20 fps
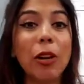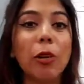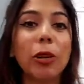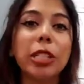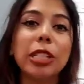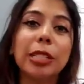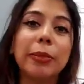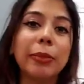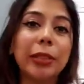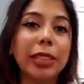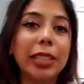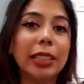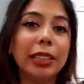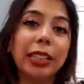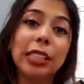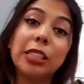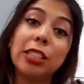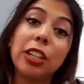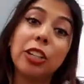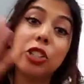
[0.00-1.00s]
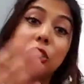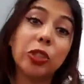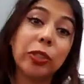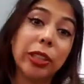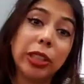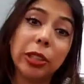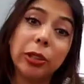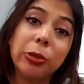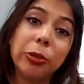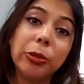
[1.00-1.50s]
or something that they saw
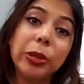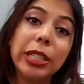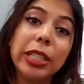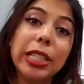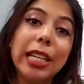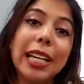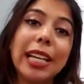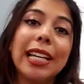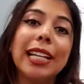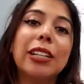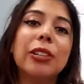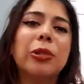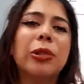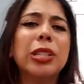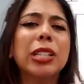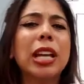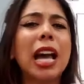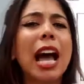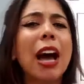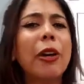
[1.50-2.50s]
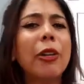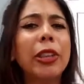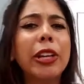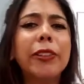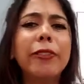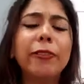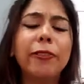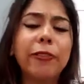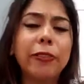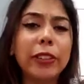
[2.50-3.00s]
during the weekend, or how
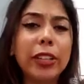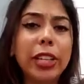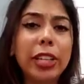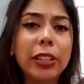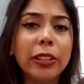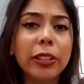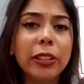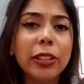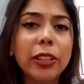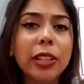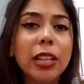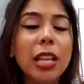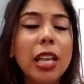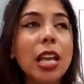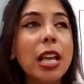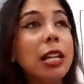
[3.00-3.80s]
they feel,